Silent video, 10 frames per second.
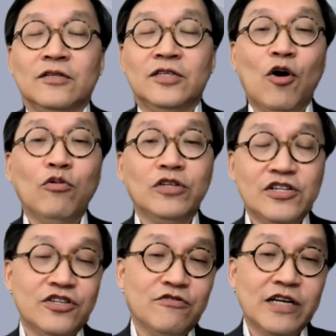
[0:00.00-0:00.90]
the old
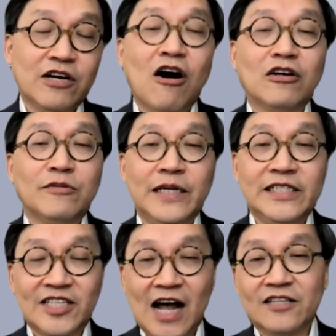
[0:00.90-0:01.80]
digital economy
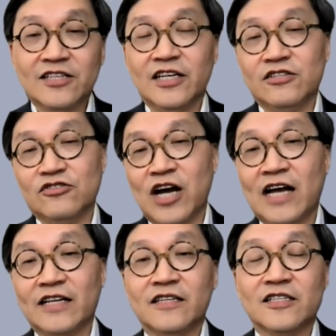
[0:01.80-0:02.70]
started in
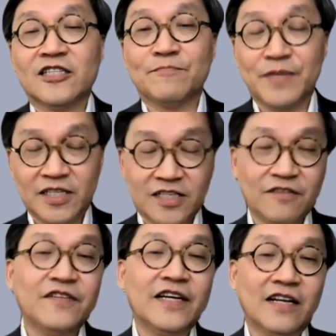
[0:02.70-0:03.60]
China
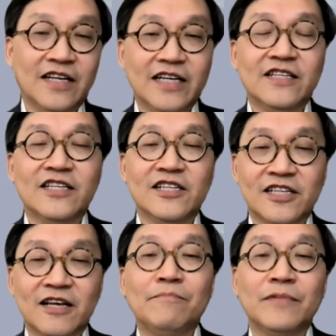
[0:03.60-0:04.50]
specifically in
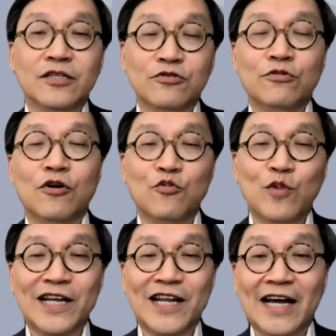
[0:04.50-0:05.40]
December
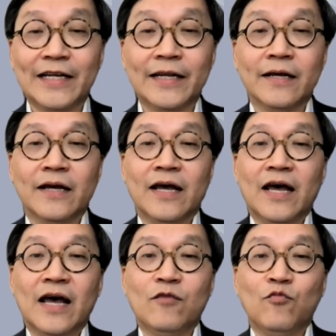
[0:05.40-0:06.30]
2019.
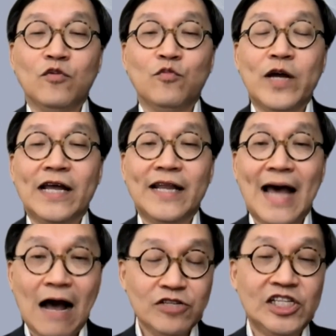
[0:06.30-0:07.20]
And what we are
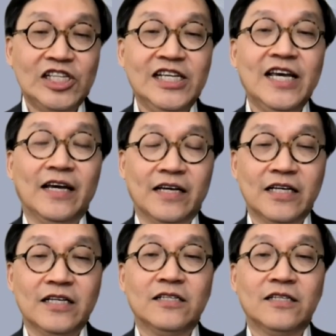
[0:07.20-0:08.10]
now seeing
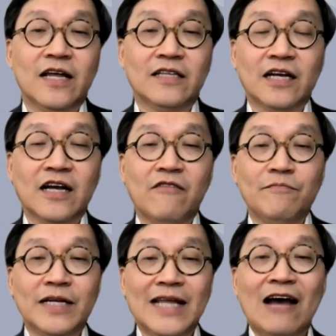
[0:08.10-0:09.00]
is that the
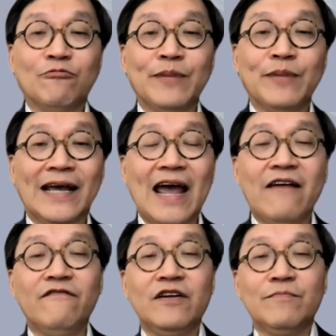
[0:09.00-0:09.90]
government helping
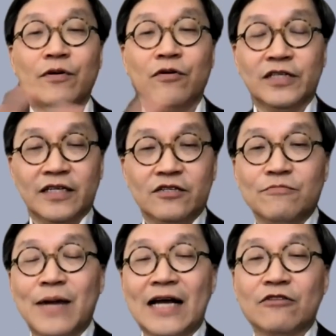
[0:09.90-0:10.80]
everybody to
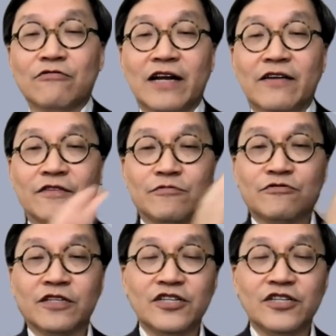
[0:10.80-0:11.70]
migrate from
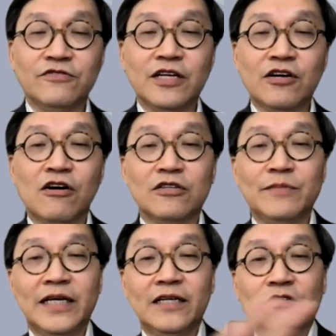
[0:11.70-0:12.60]
traditional
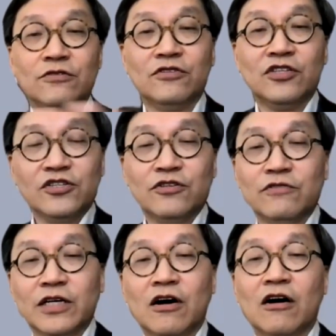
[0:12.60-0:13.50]
economy to digital
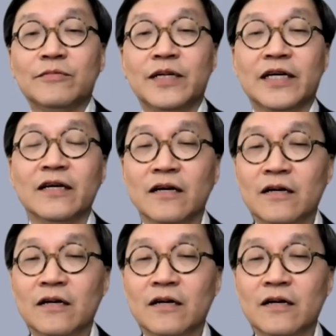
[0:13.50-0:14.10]
economy.